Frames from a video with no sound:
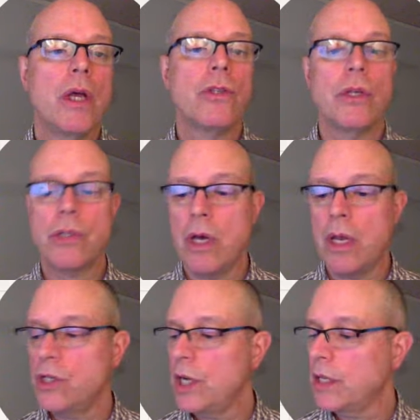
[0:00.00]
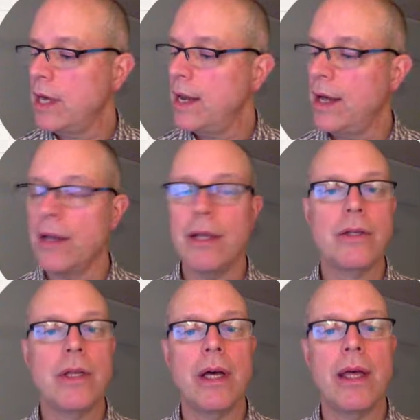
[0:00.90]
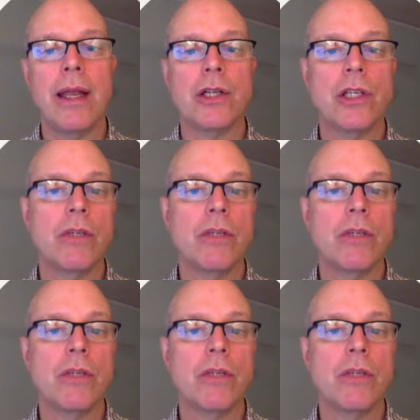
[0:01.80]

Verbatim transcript: So let's go ahead and check that out and, uh, and actually